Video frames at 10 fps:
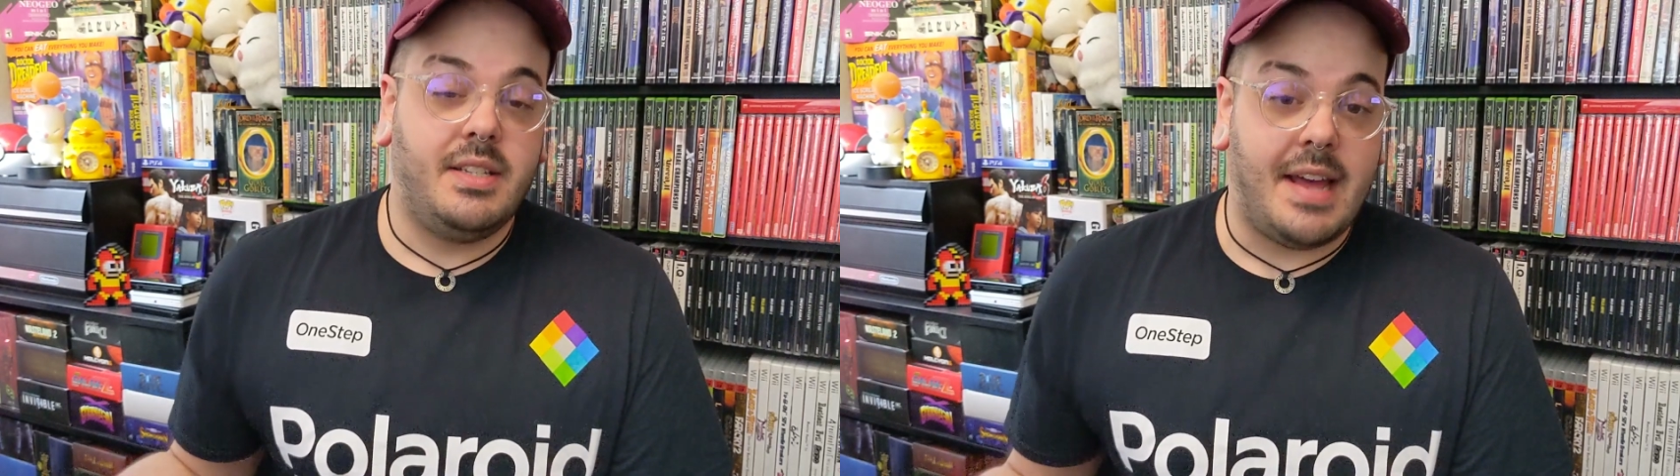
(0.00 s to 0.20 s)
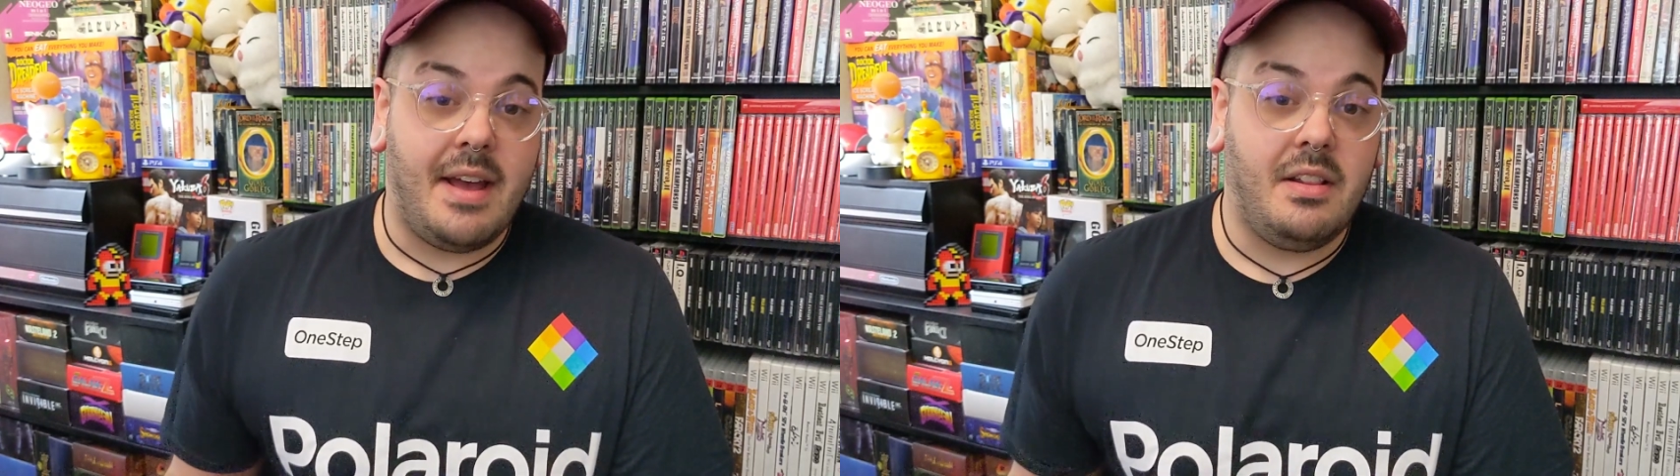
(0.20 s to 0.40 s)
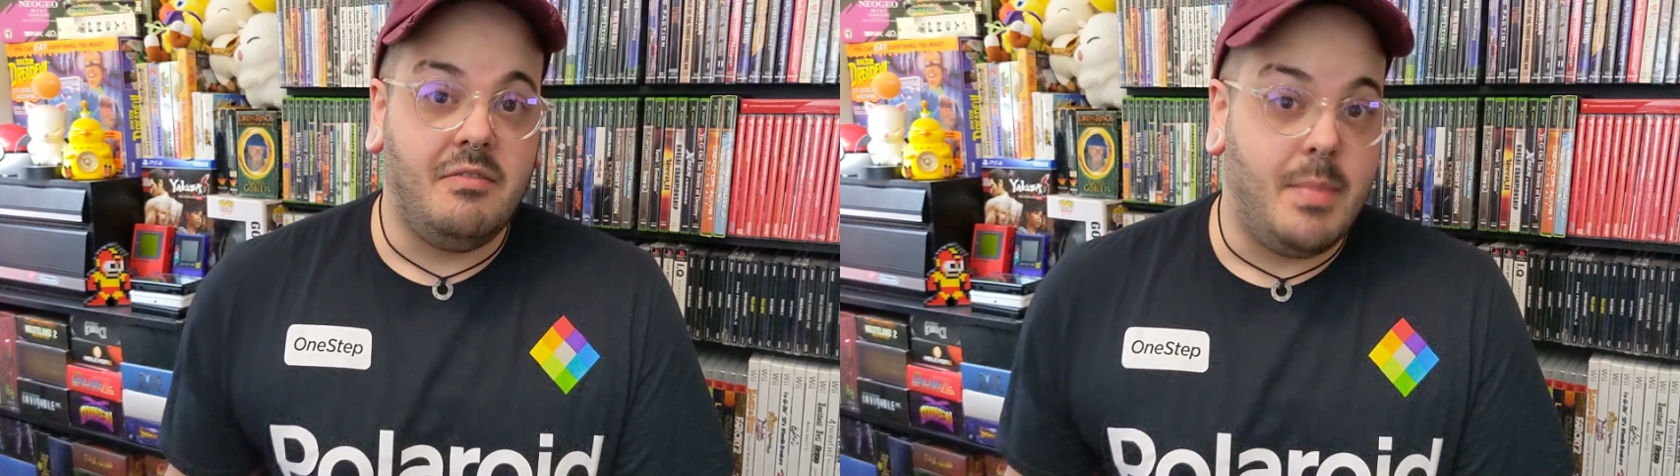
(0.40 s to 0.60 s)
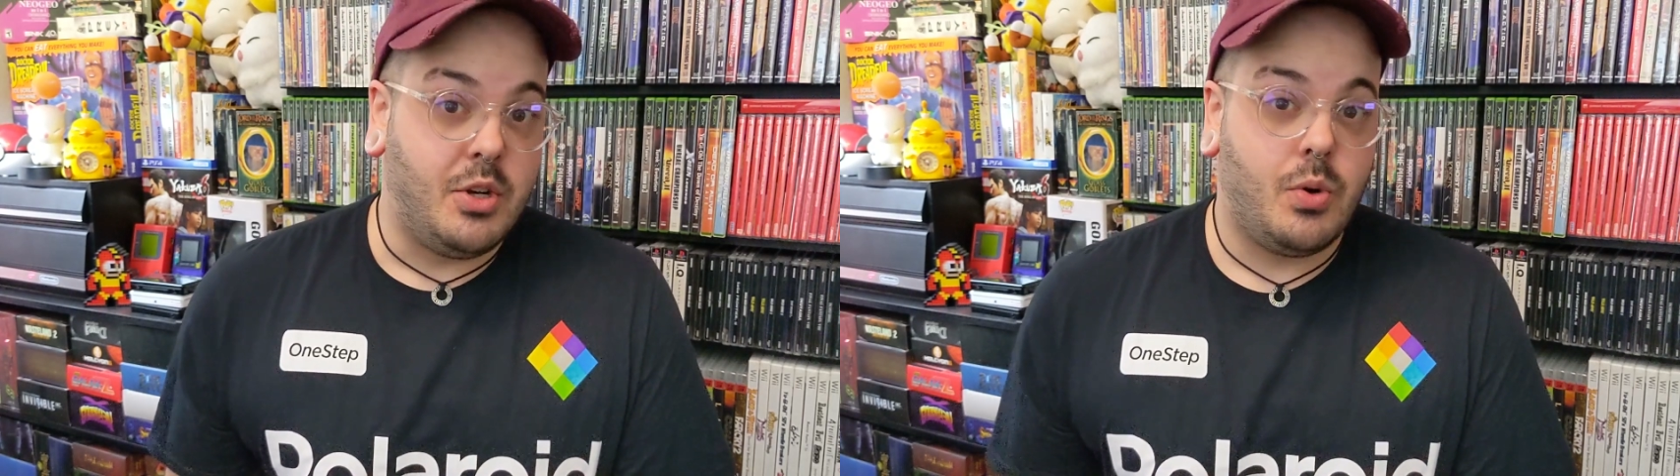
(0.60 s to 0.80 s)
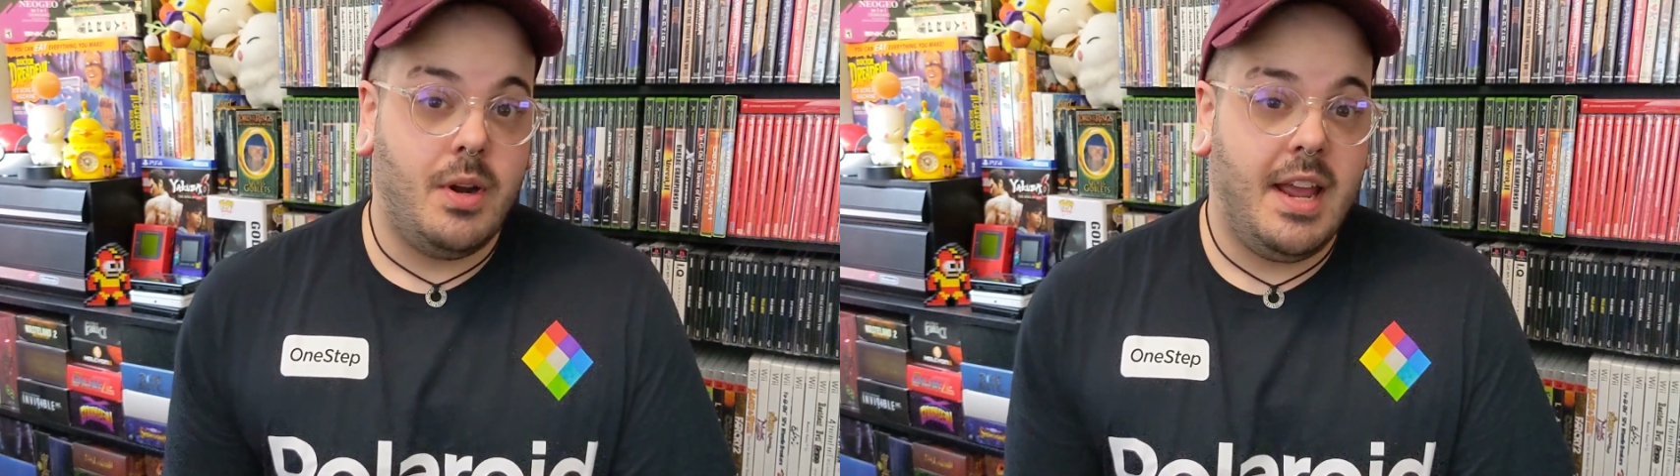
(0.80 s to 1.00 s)
style of
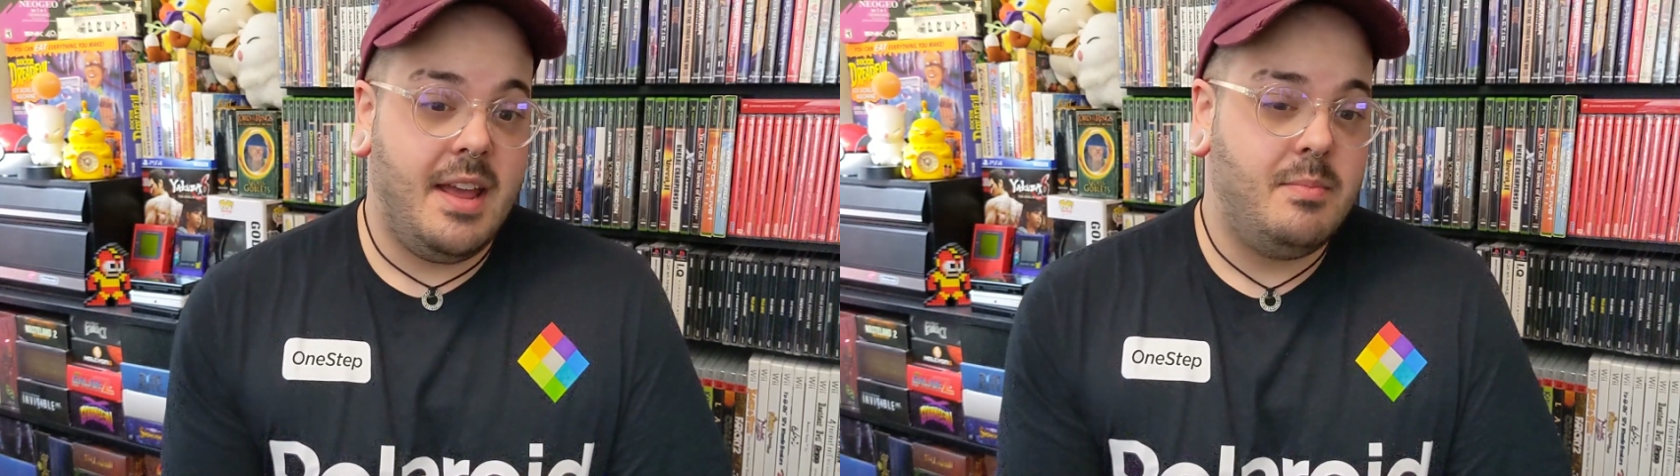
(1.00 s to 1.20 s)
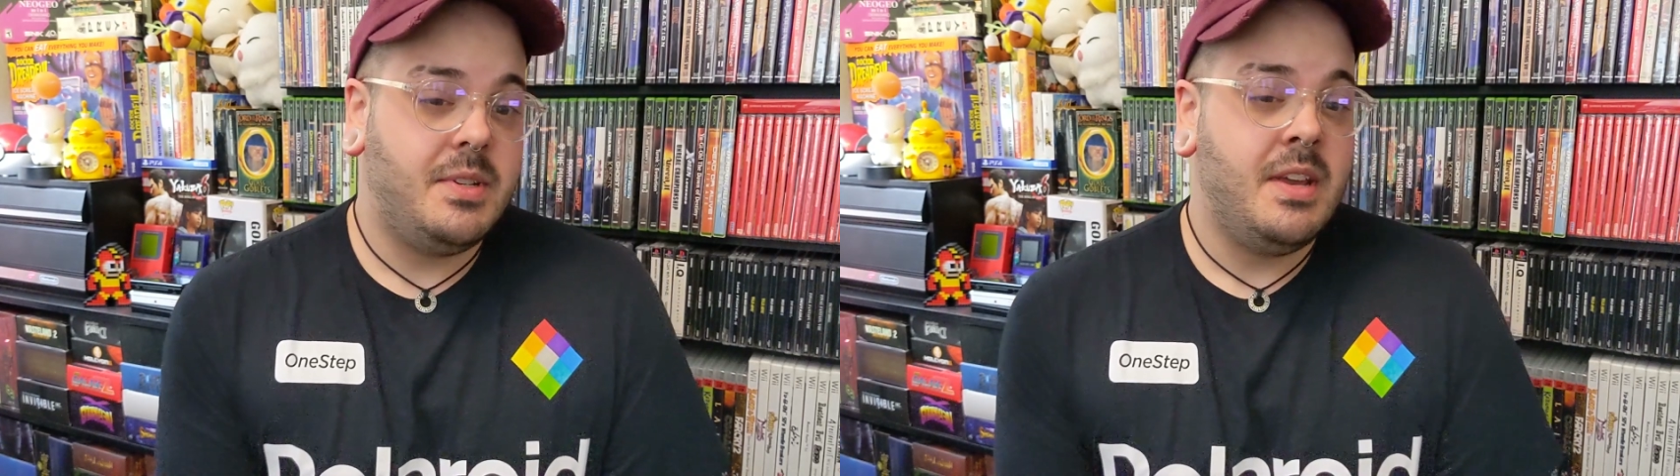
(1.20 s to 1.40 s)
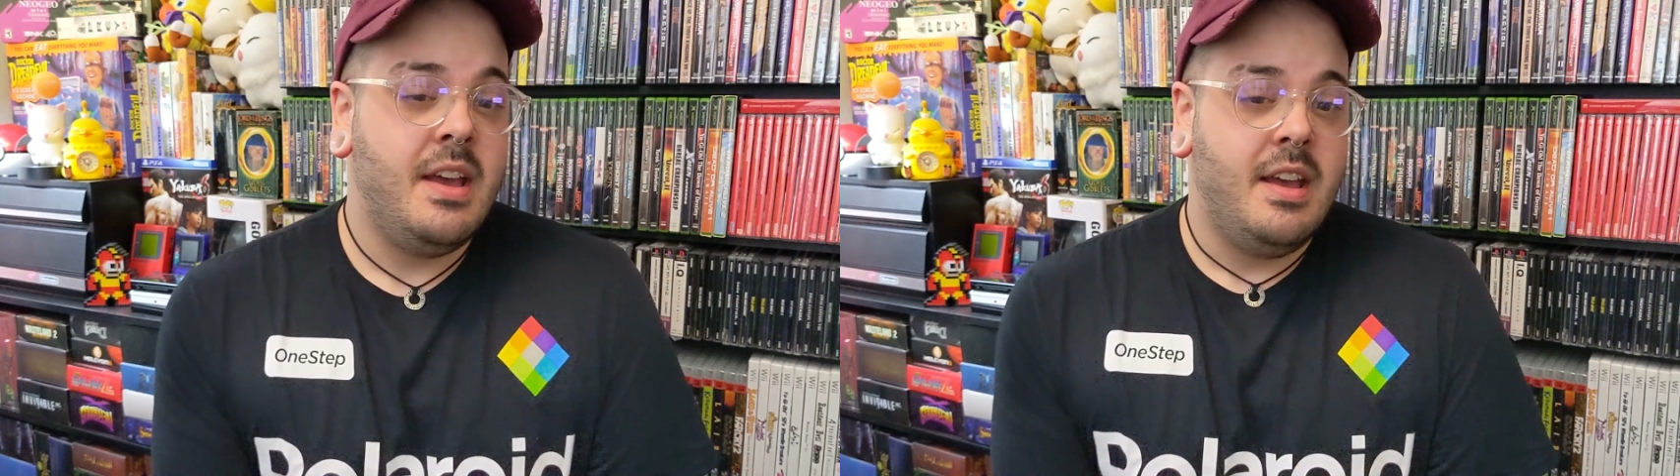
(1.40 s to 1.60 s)
Metroid games,